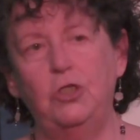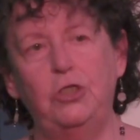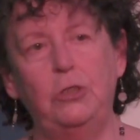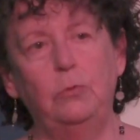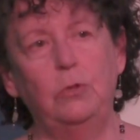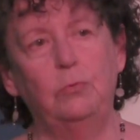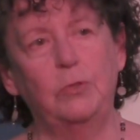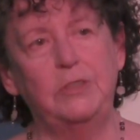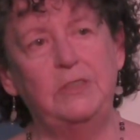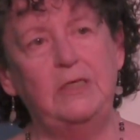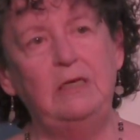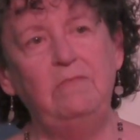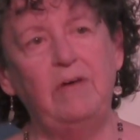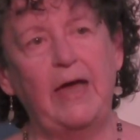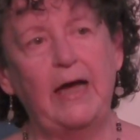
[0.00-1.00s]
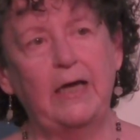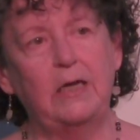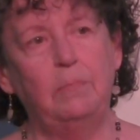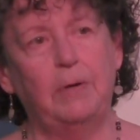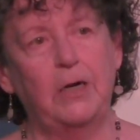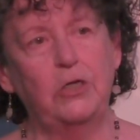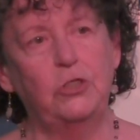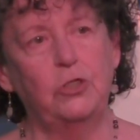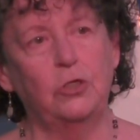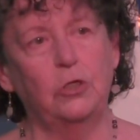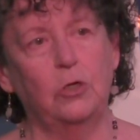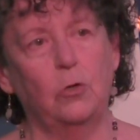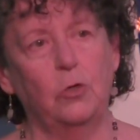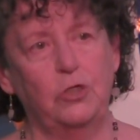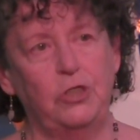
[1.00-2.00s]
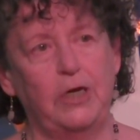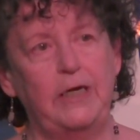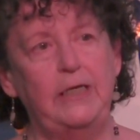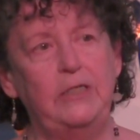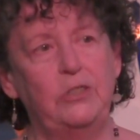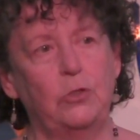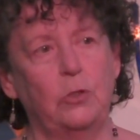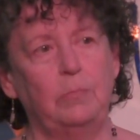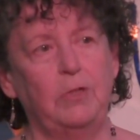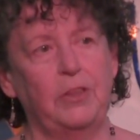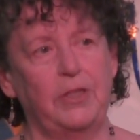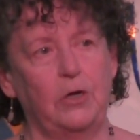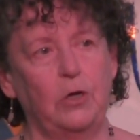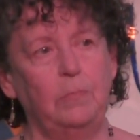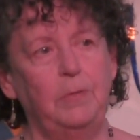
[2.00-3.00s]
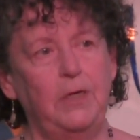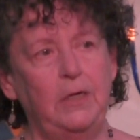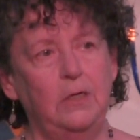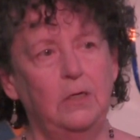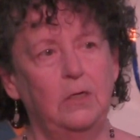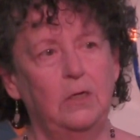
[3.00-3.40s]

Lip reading: She would receive acupuncture or Chinese herbal therapy.